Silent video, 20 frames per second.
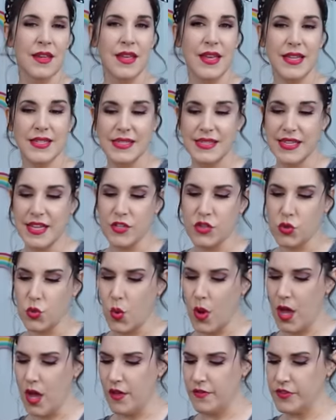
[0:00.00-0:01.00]
It said
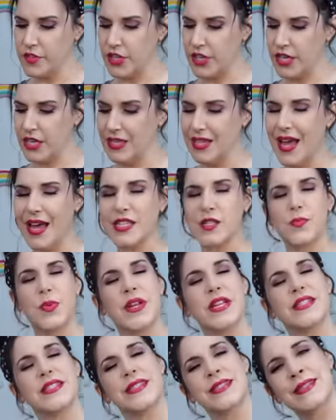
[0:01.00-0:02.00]
twelve to collect,
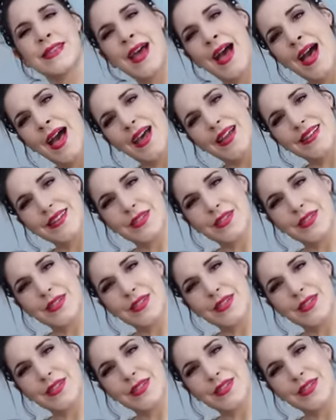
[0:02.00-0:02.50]
but it's not.